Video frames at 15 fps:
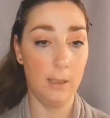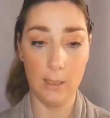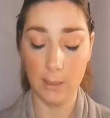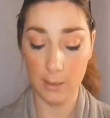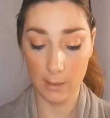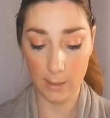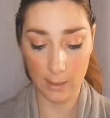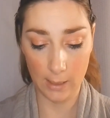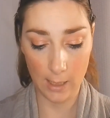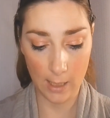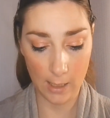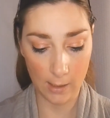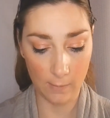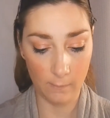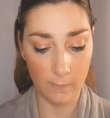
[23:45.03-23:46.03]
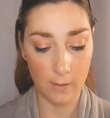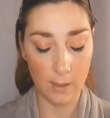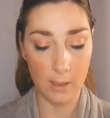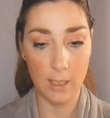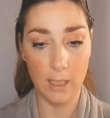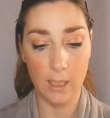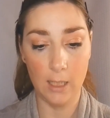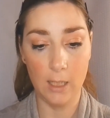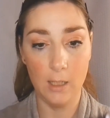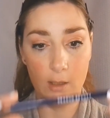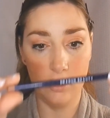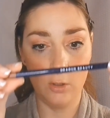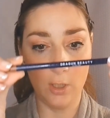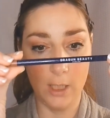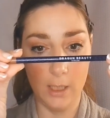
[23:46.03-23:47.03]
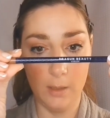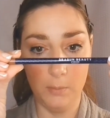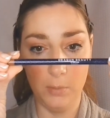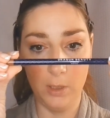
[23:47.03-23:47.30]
and I have the Dragon